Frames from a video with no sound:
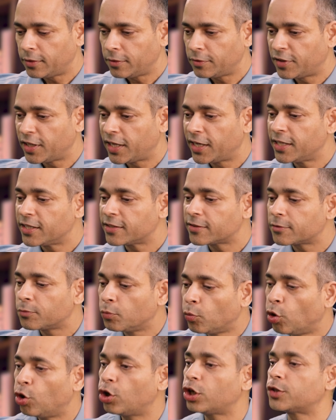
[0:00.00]
there is
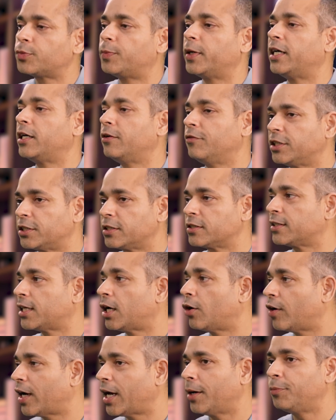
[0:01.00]
more spend which is
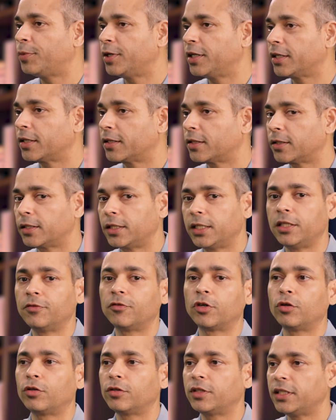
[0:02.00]
now happening
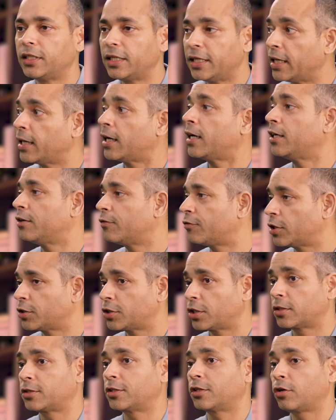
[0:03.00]
even on the AI
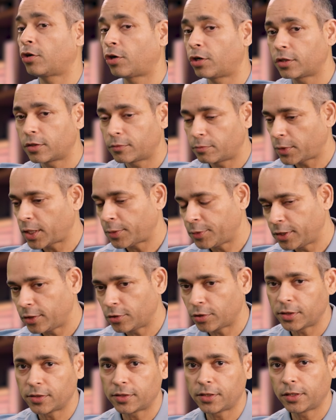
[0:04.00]
infrastructure. You
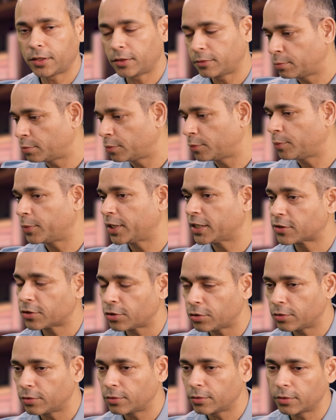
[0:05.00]
can see based
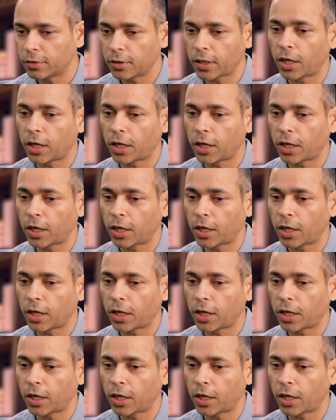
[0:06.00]
on